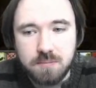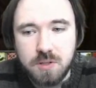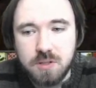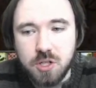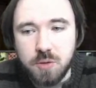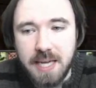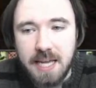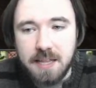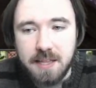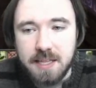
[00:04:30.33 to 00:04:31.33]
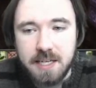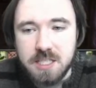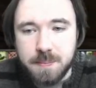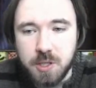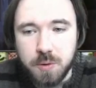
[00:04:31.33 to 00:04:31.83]
doing anything that needs
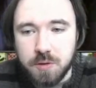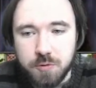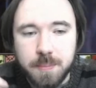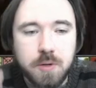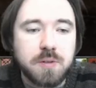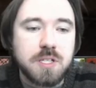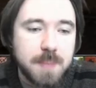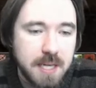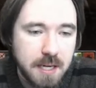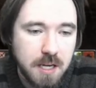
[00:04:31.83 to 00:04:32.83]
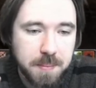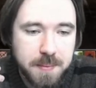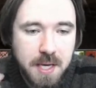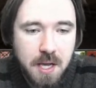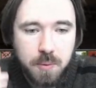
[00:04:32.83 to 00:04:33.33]
to be doing in the room in order to speed it up.
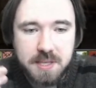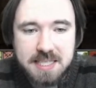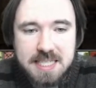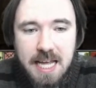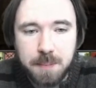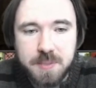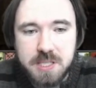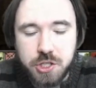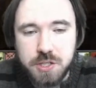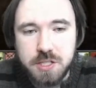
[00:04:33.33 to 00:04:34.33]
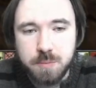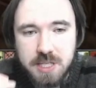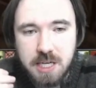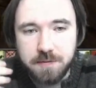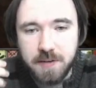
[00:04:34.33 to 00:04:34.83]
When the tank positions
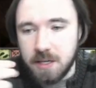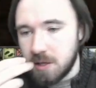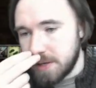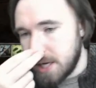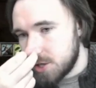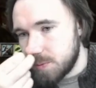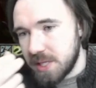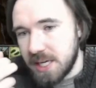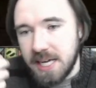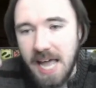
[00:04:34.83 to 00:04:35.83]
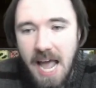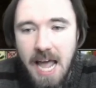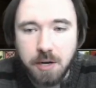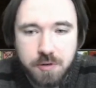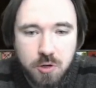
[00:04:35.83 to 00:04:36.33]
themselves in a location where they're going to get
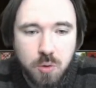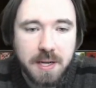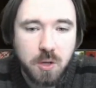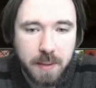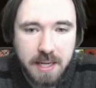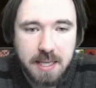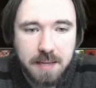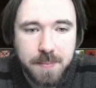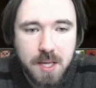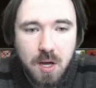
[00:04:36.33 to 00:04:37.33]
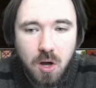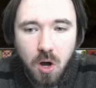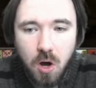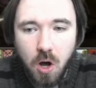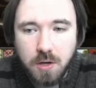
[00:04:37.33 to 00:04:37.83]
aggro quite quickly
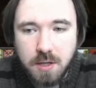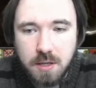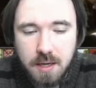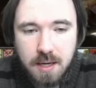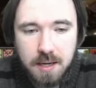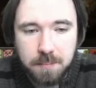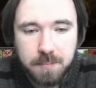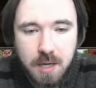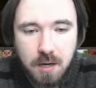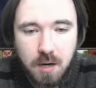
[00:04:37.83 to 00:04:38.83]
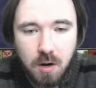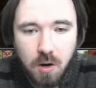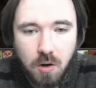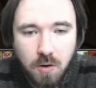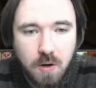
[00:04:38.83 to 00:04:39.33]
on
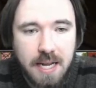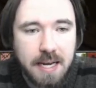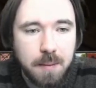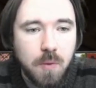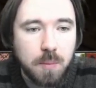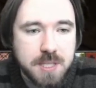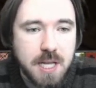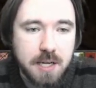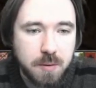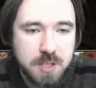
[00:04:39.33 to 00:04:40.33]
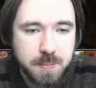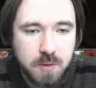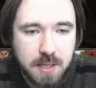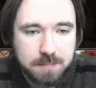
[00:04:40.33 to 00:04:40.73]
any mobs that I know are spawning.